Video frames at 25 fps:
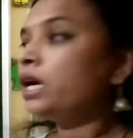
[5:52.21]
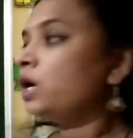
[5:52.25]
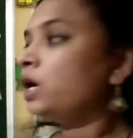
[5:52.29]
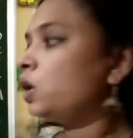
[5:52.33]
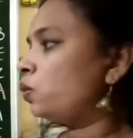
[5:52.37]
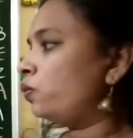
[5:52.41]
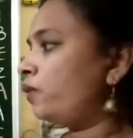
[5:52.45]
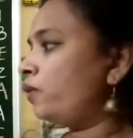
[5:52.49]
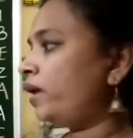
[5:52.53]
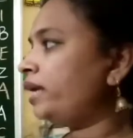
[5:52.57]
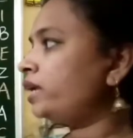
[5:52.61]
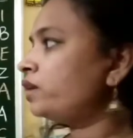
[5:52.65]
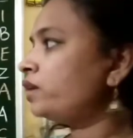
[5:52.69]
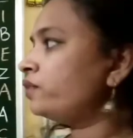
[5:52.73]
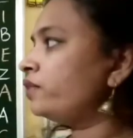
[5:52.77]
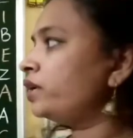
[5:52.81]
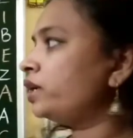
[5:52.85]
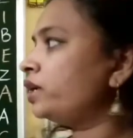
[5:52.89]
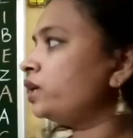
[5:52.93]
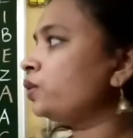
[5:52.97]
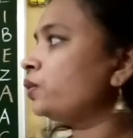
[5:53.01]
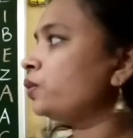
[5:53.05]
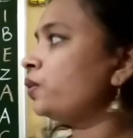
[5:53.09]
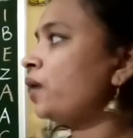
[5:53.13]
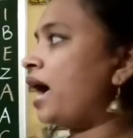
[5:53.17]
whenever
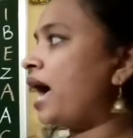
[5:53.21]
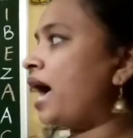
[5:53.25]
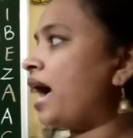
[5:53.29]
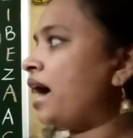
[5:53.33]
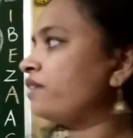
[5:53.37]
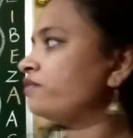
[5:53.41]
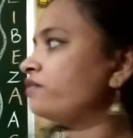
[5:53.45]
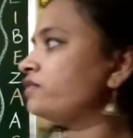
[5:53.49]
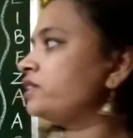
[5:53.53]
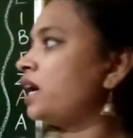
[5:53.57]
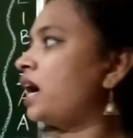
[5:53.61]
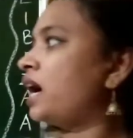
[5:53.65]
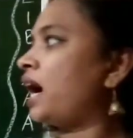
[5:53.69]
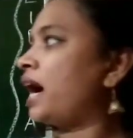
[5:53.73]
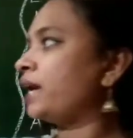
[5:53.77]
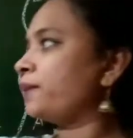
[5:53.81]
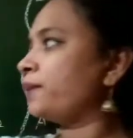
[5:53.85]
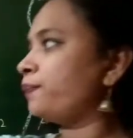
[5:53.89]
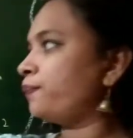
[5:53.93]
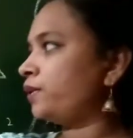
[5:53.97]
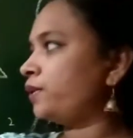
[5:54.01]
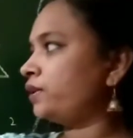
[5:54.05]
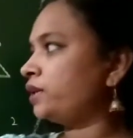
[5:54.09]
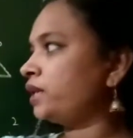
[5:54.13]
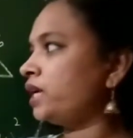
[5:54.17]
you have the
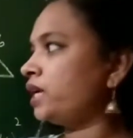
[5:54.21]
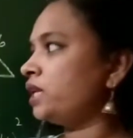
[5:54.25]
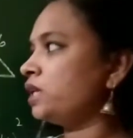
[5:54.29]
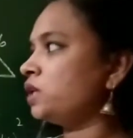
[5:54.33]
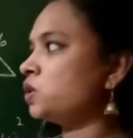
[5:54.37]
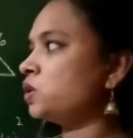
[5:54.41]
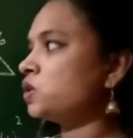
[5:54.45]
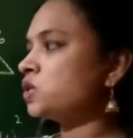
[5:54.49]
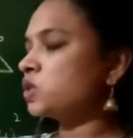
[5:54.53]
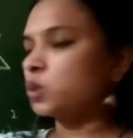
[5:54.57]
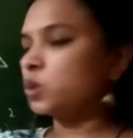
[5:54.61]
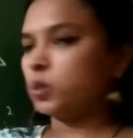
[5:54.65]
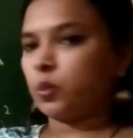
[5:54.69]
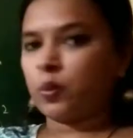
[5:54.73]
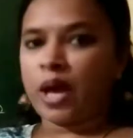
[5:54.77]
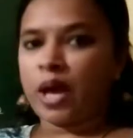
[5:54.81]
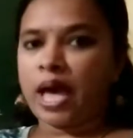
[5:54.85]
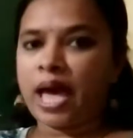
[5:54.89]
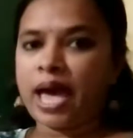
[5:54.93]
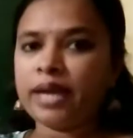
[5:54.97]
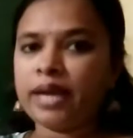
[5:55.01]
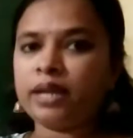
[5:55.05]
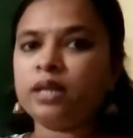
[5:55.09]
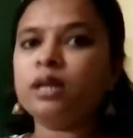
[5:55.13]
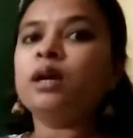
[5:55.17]
hypotenuse
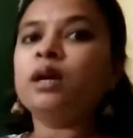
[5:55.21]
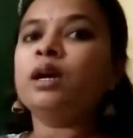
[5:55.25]
square,